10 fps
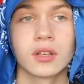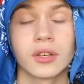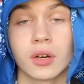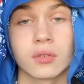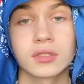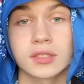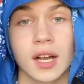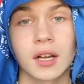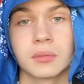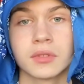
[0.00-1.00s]
don't
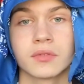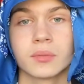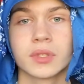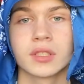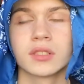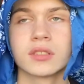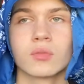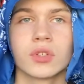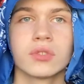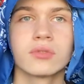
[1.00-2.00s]
stop. You feel me? Because
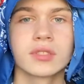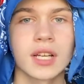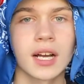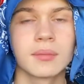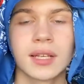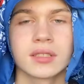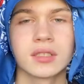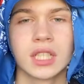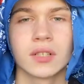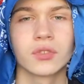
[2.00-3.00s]
when you stop, that's the
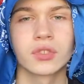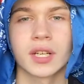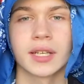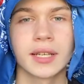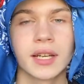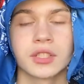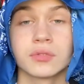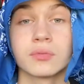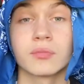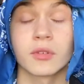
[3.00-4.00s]
devil trying to get at
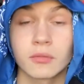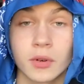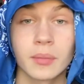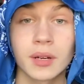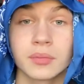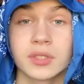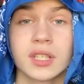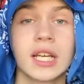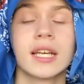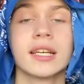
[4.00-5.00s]
you. Remember,
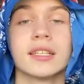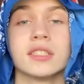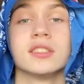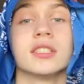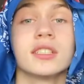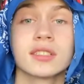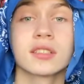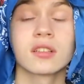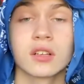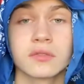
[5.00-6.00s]

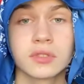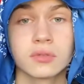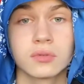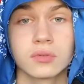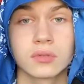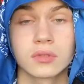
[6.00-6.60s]
Jesus loves you.